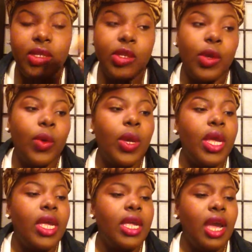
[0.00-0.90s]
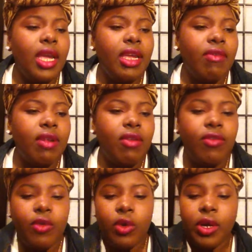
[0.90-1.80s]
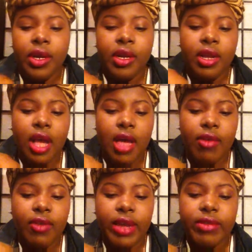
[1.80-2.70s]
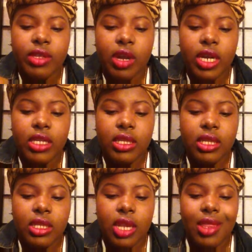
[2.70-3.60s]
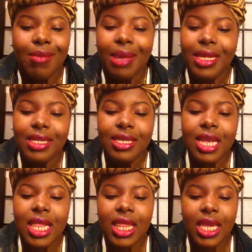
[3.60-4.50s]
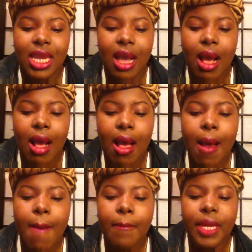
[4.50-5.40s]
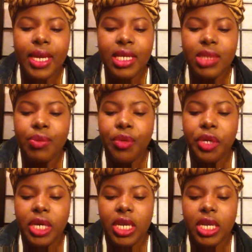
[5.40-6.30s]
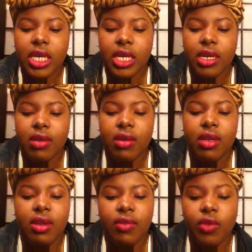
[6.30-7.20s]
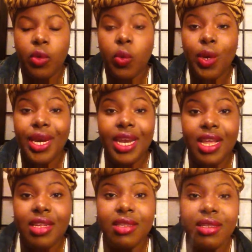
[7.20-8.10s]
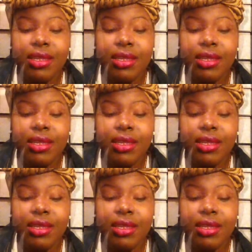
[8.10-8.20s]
So yeah, I give it a 4 out of 5 stars. It's not the best thing, but it's pretty good for what it is.